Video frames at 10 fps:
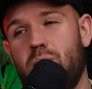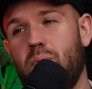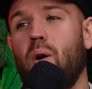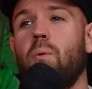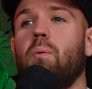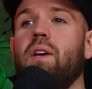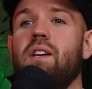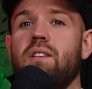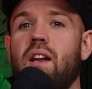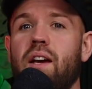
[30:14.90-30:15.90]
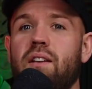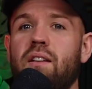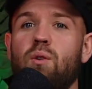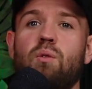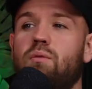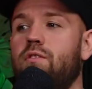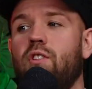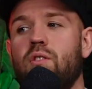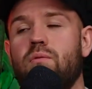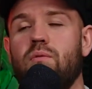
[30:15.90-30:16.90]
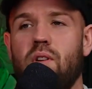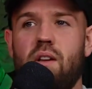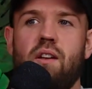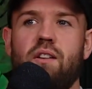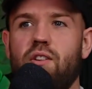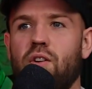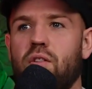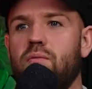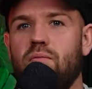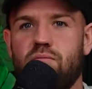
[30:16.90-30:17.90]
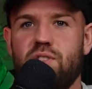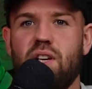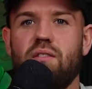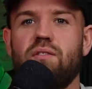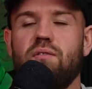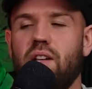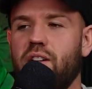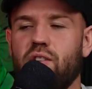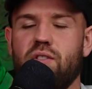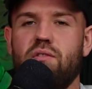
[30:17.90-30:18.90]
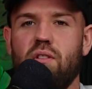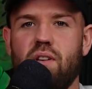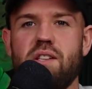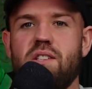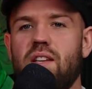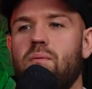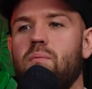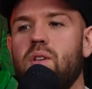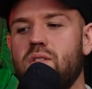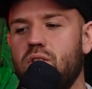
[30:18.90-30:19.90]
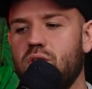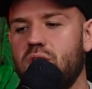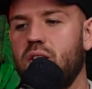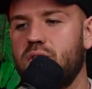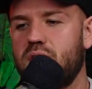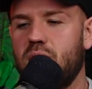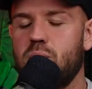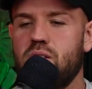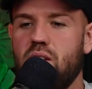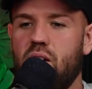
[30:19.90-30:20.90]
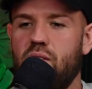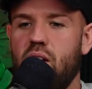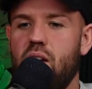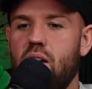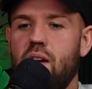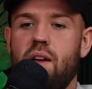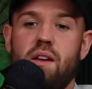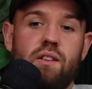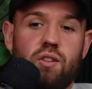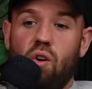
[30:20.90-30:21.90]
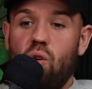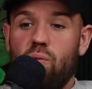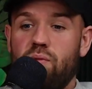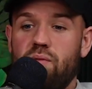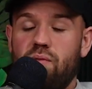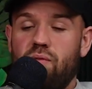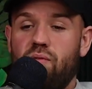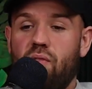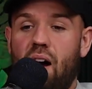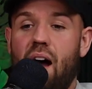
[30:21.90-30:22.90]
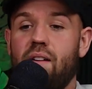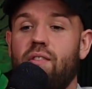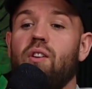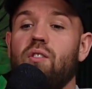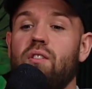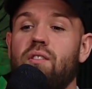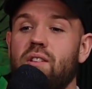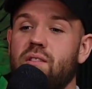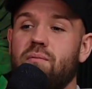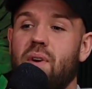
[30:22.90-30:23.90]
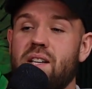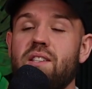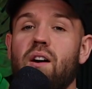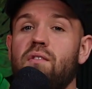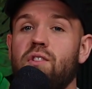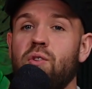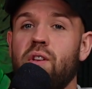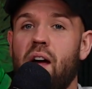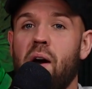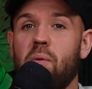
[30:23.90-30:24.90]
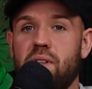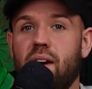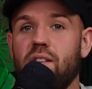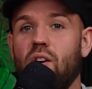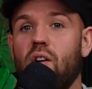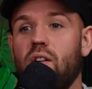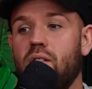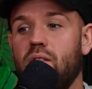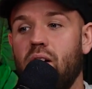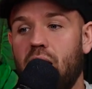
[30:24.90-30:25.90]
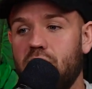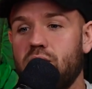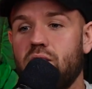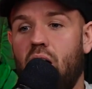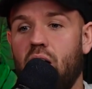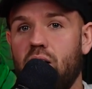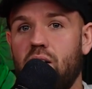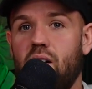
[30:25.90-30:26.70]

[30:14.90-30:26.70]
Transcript: probably isn't ideal for your self, like your esteem and your self-esteem and stuff. So I found myself doing that with TikTok at the start,